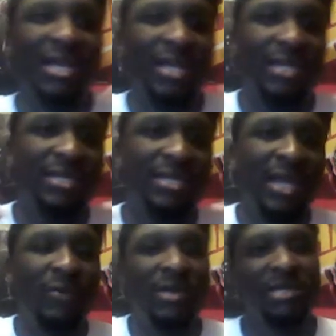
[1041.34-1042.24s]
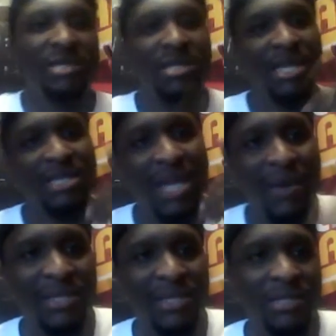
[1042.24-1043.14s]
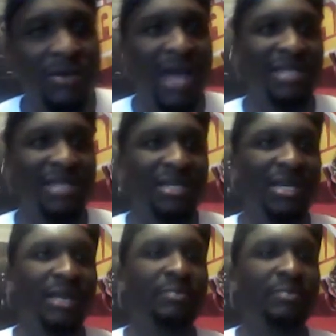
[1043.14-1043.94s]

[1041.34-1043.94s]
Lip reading: That's Tay Wicks. Till next time, I see you guys again.